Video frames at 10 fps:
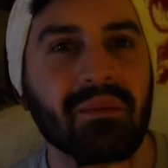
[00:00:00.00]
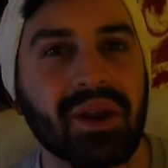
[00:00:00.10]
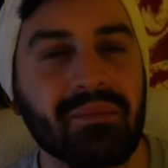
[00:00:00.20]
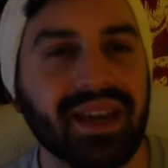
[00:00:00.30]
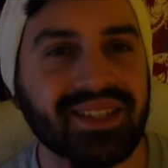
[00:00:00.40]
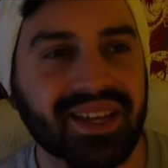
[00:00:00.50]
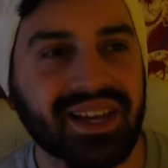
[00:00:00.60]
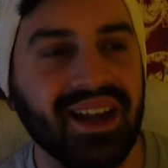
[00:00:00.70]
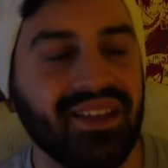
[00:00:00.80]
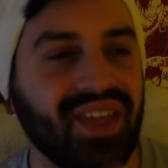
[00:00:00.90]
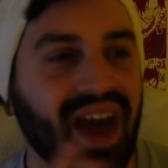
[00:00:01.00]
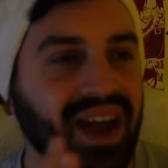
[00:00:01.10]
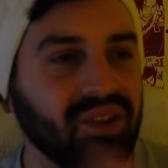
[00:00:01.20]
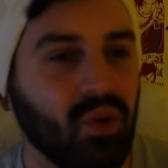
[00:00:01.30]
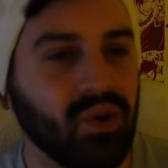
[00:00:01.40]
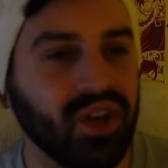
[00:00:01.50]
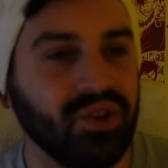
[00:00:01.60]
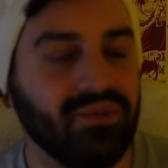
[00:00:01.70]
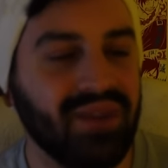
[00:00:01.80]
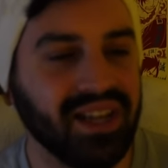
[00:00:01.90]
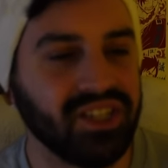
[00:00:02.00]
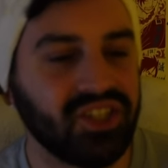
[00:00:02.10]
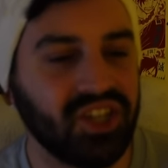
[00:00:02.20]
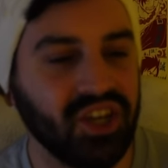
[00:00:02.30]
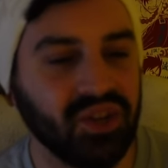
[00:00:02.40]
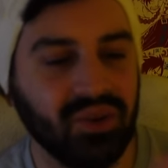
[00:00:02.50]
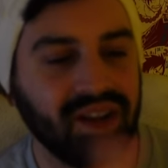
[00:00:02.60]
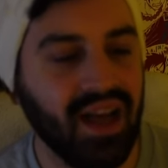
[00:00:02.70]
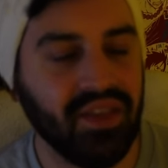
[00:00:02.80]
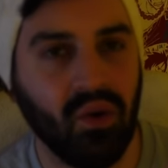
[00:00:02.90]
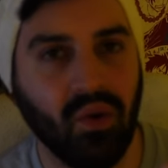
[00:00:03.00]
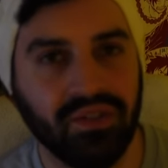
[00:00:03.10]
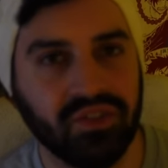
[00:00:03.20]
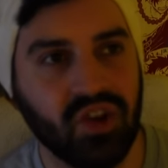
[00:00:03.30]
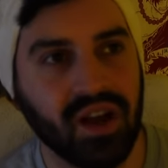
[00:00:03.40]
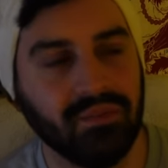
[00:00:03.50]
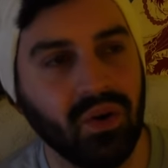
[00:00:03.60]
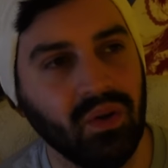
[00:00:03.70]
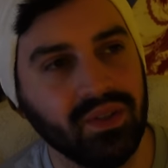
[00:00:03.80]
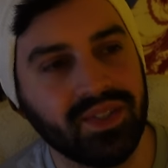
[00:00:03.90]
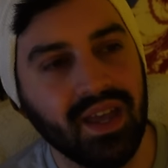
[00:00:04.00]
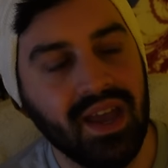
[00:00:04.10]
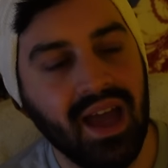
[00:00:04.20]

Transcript: But amazing that Goku managed to gather all of the Dragon Balls